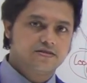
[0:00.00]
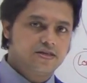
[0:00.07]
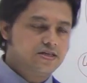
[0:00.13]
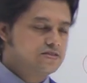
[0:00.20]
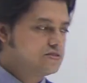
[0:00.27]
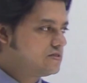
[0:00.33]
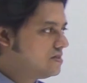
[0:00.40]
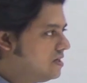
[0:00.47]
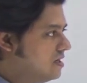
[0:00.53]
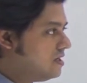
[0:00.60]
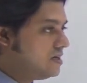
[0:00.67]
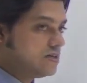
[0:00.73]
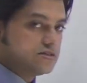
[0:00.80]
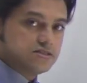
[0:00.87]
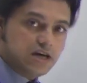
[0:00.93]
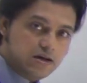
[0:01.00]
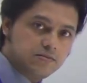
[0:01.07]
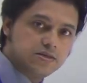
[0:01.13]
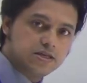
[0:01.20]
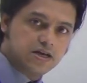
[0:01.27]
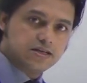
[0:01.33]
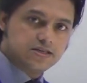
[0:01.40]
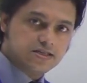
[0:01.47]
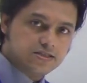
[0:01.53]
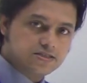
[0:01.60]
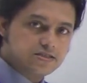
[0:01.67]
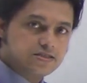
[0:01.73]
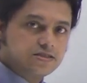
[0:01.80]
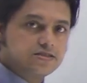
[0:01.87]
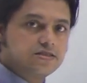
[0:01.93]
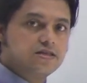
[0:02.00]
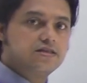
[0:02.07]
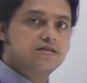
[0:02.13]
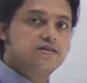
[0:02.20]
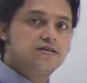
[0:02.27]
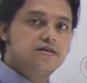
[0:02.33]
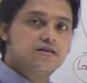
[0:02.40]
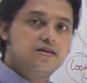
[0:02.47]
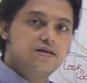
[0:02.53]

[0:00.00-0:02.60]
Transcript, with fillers: Yes, dermatitis is an